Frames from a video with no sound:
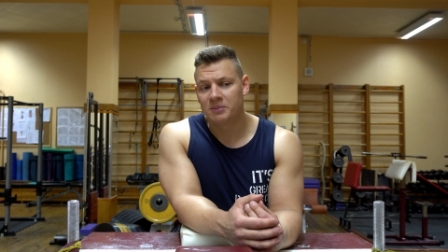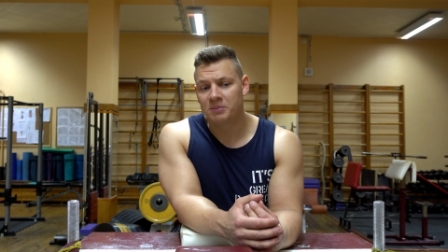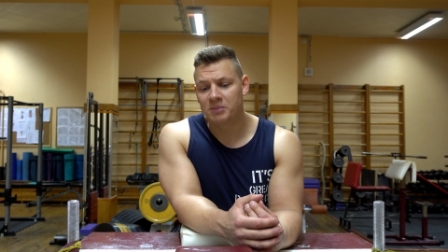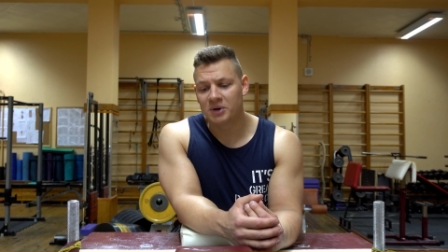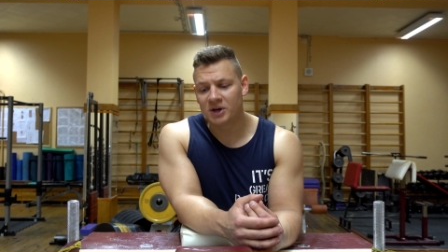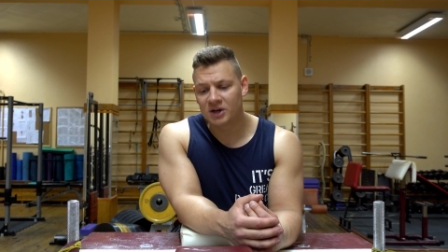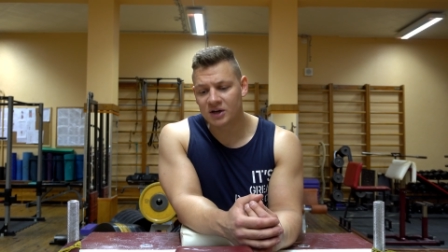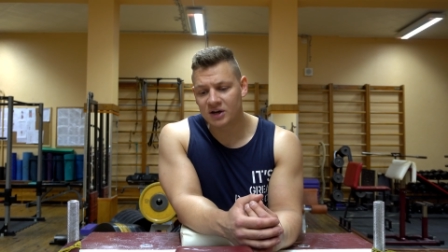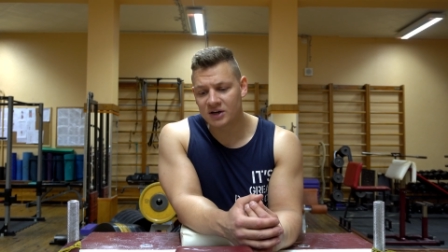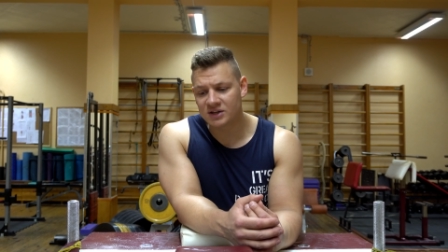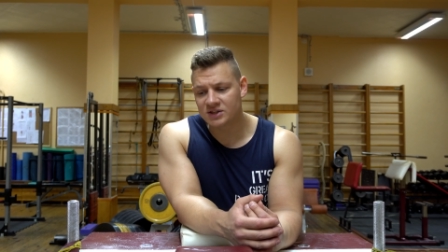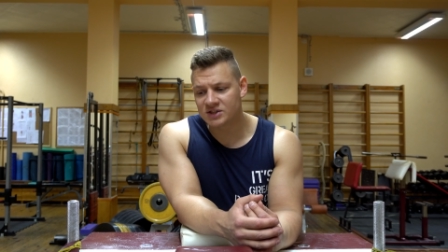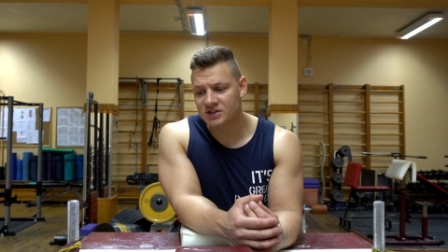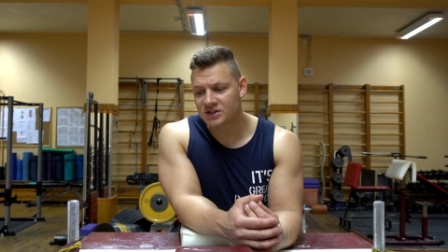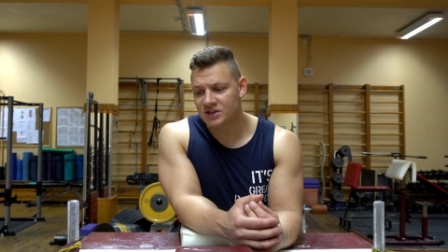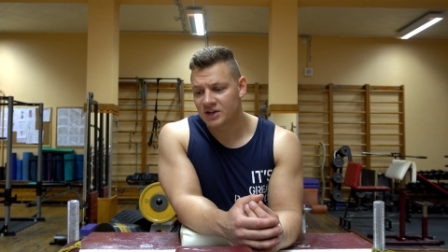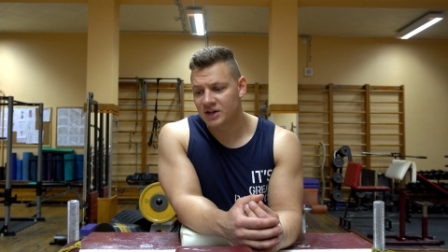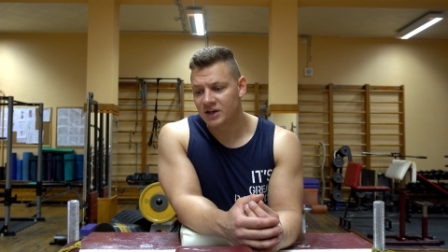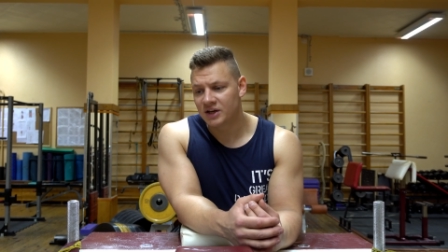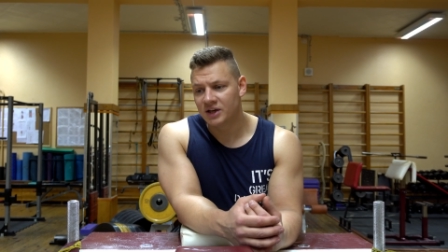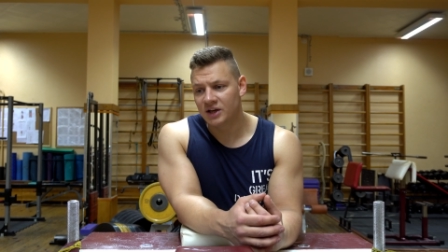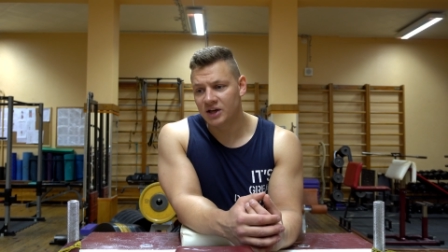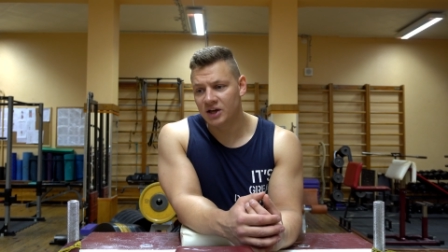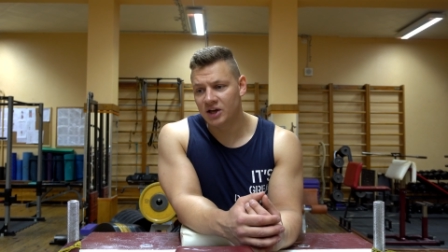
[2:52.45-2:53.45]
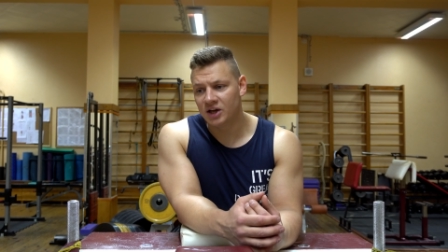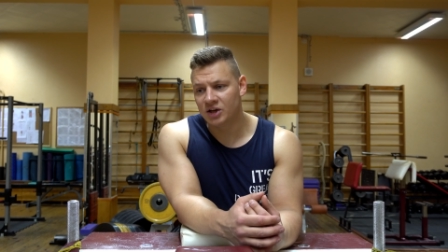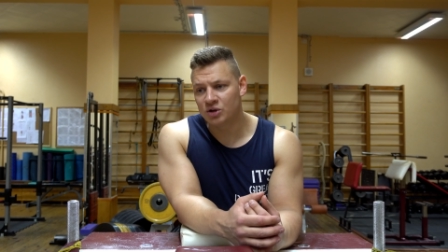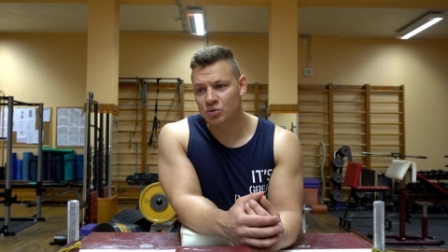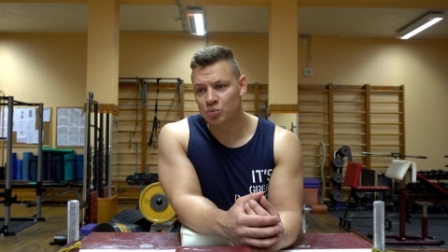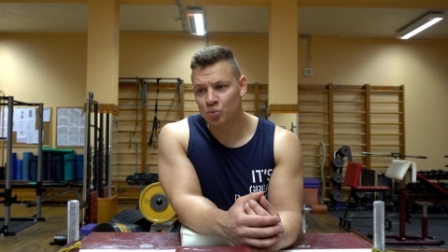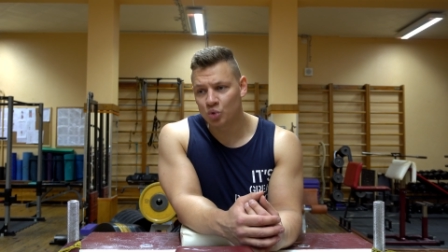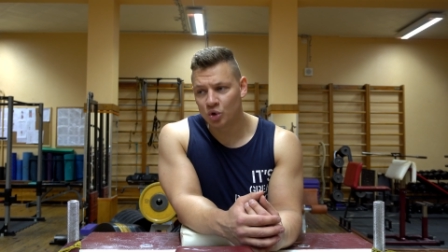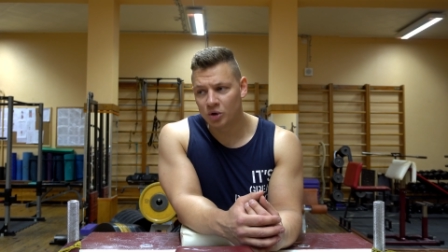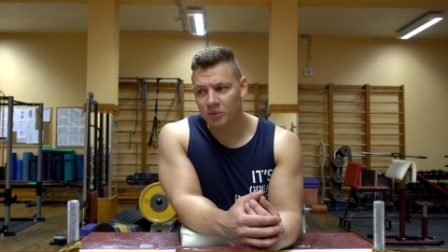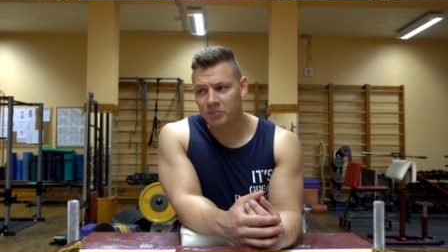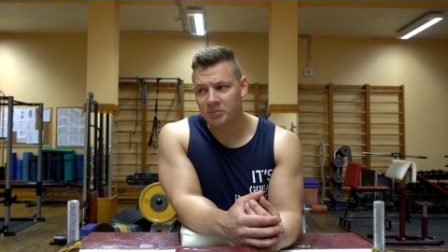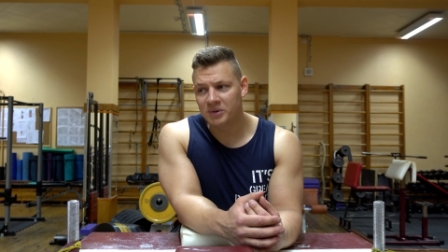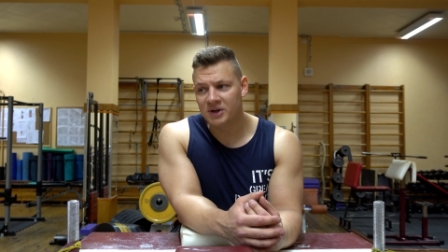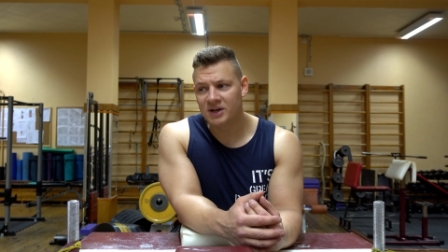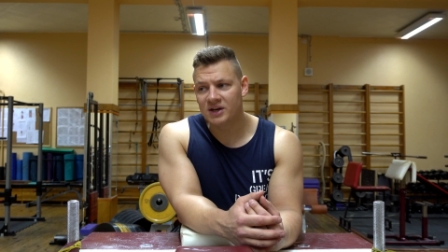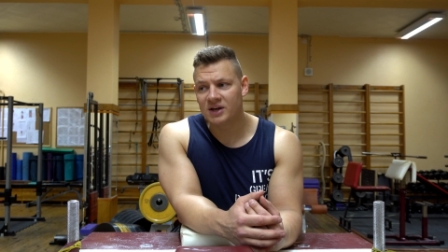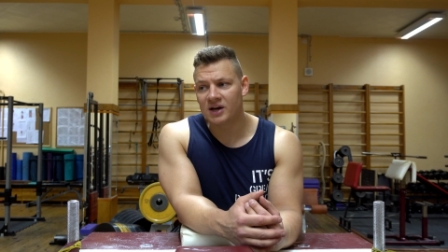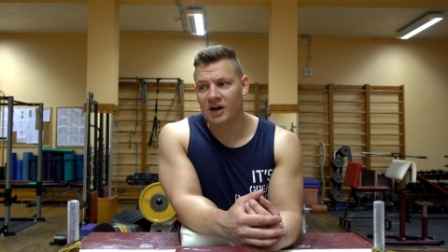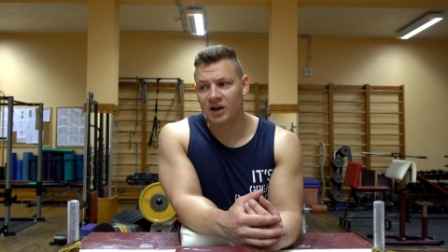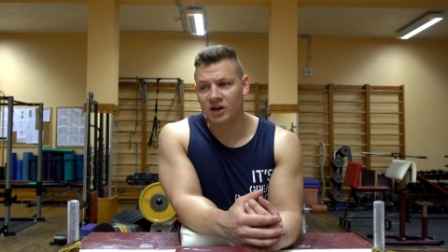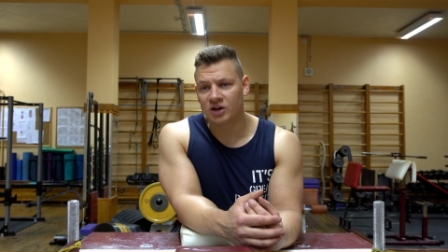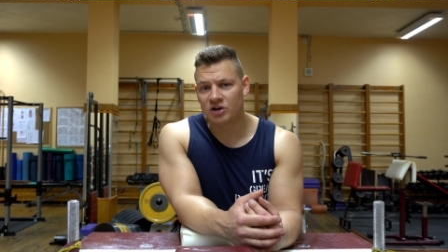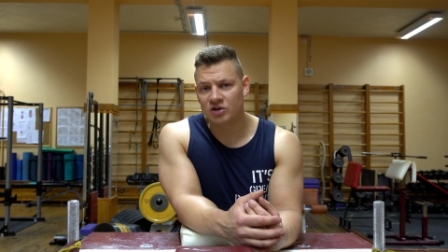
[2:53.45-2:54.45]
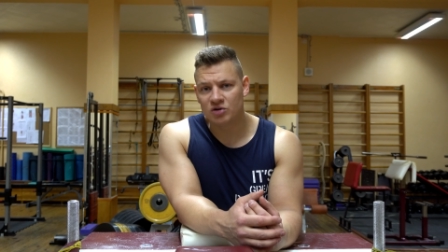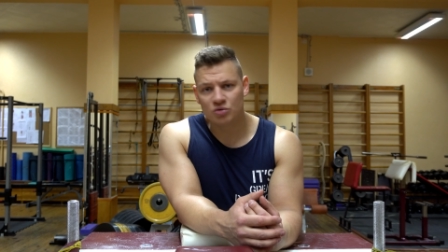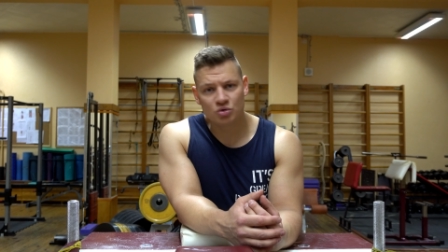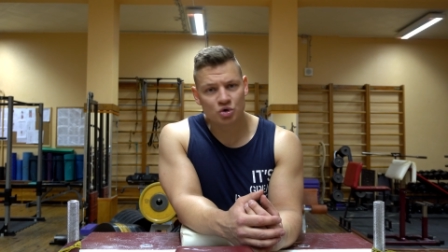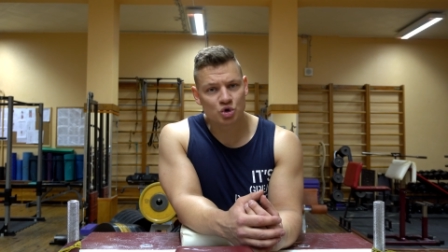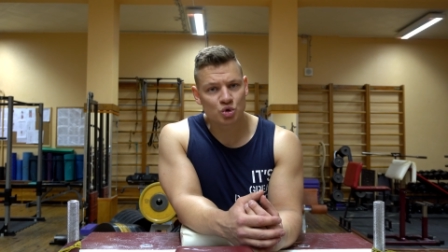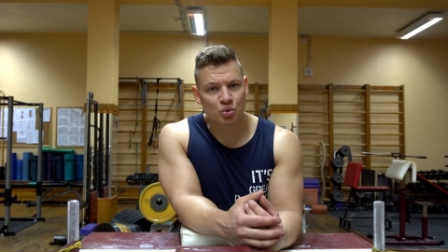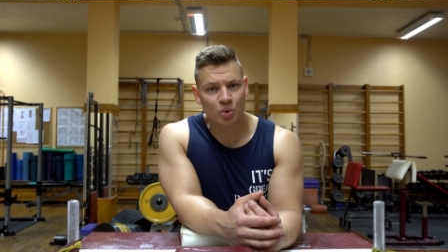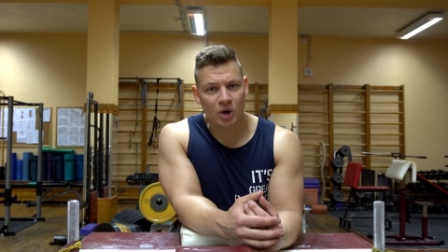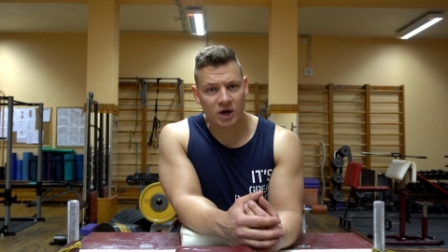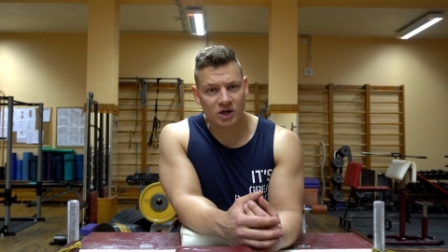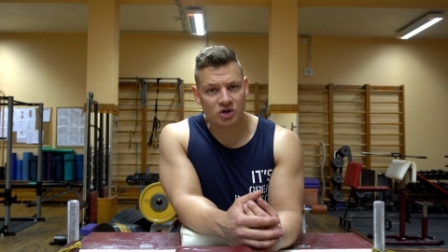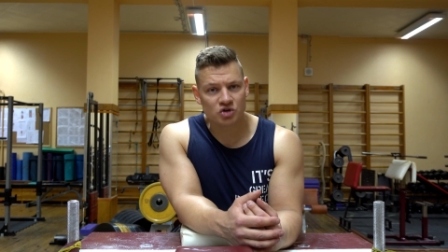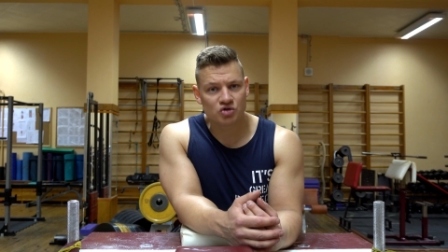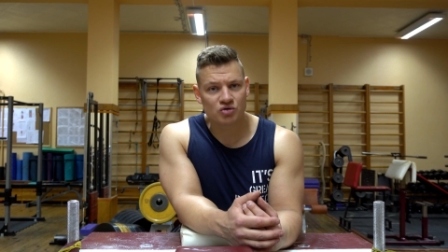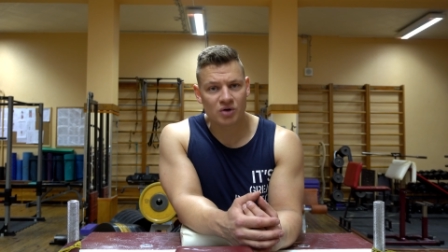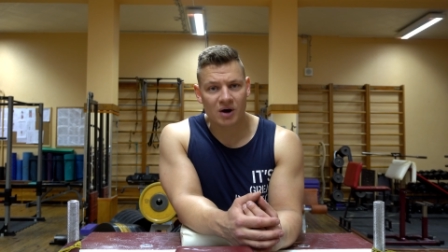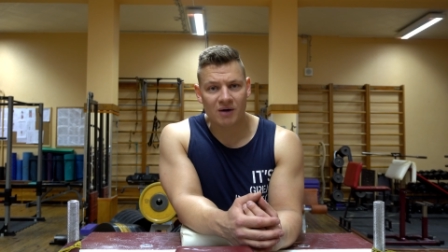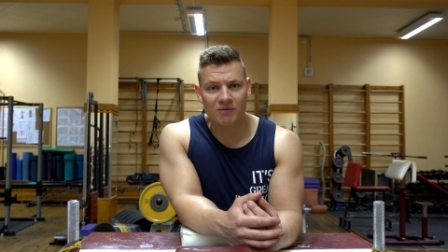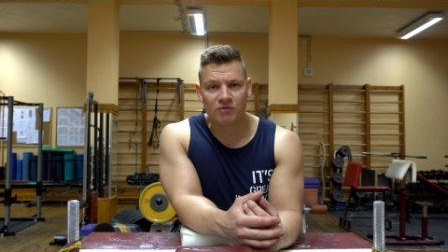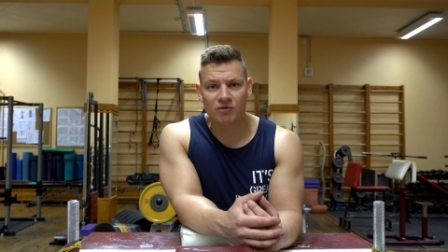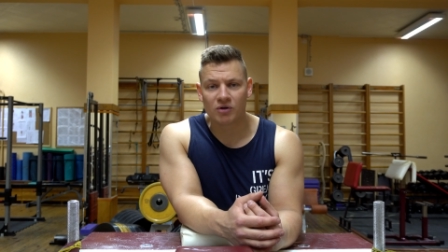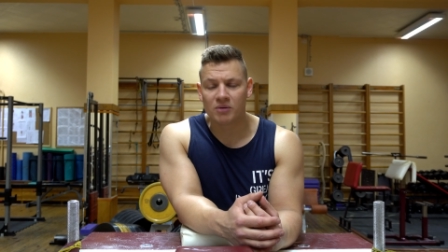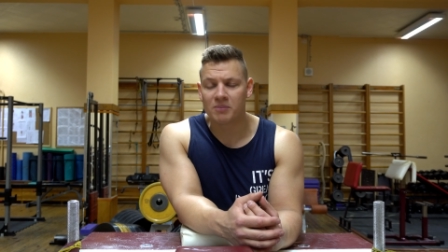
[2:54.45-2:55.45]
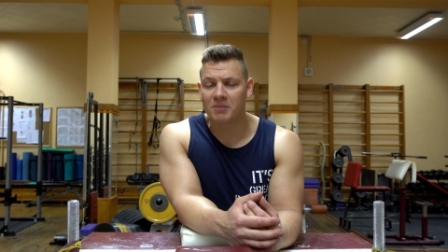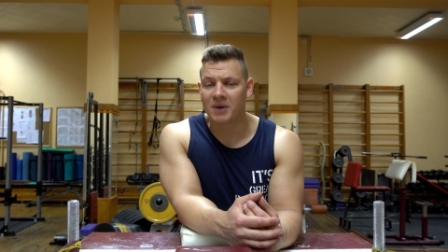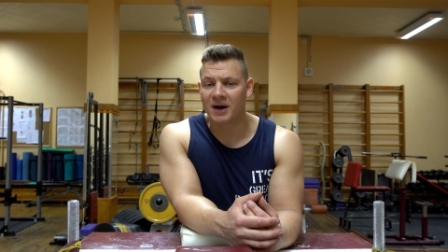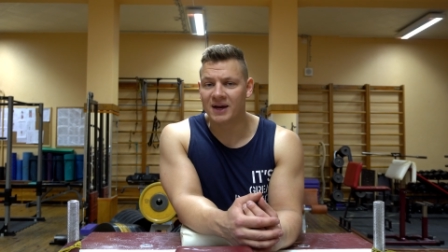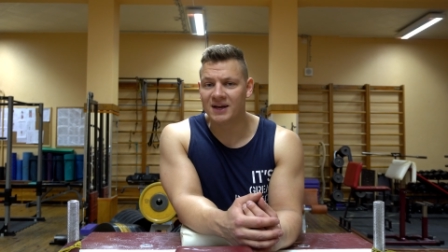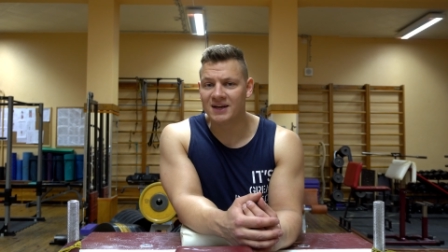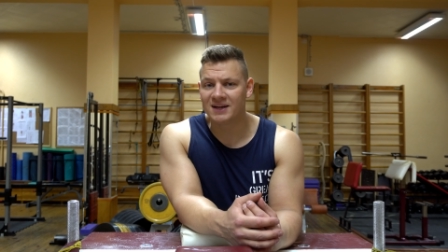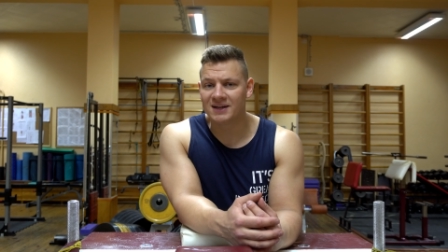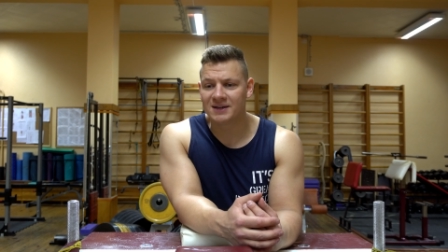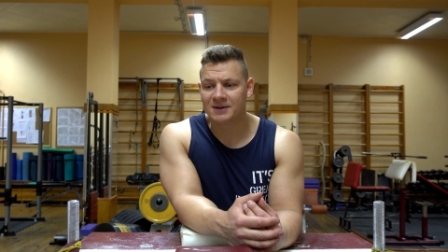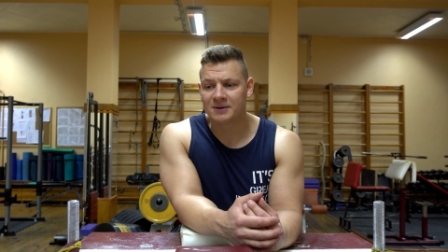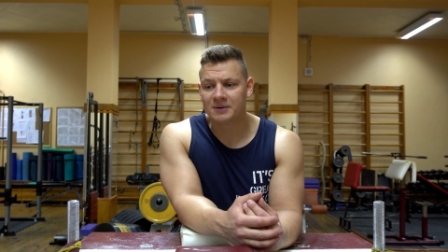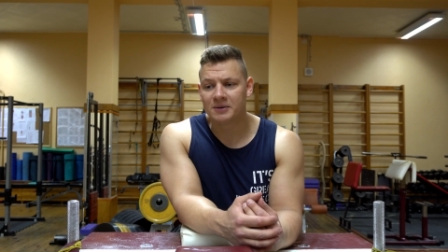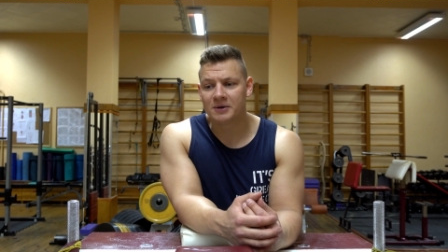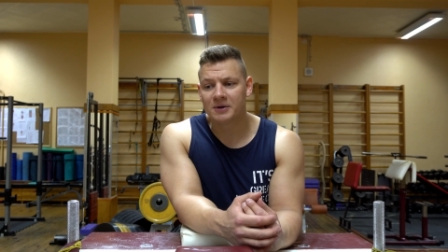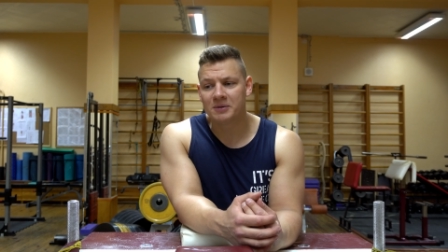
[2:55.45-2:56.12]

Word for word: because it will be a huge weight drop for Mike,